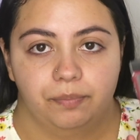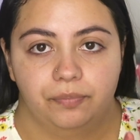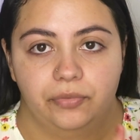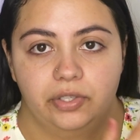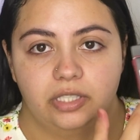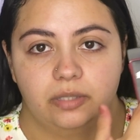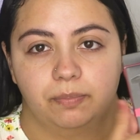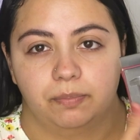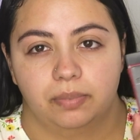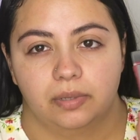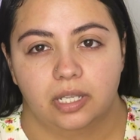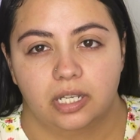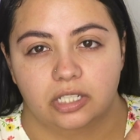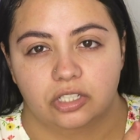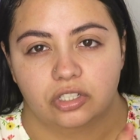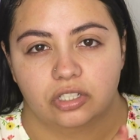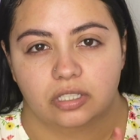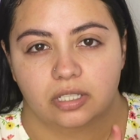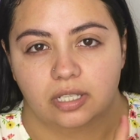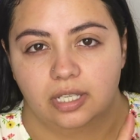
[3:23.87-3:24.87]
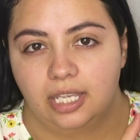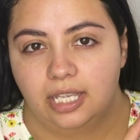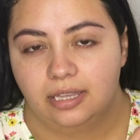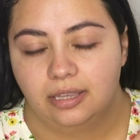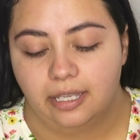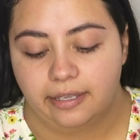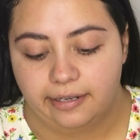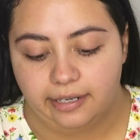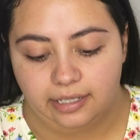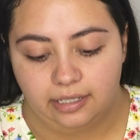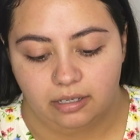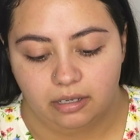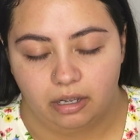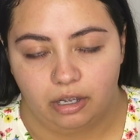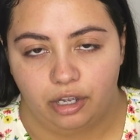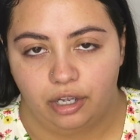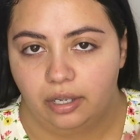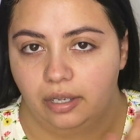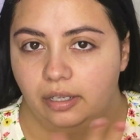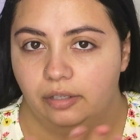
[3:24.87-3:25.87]
this blush kit that I
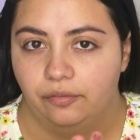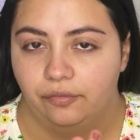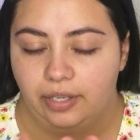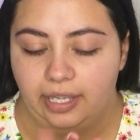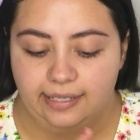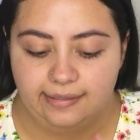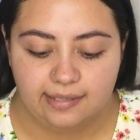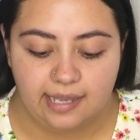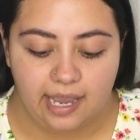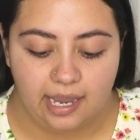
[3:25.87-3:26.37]
got as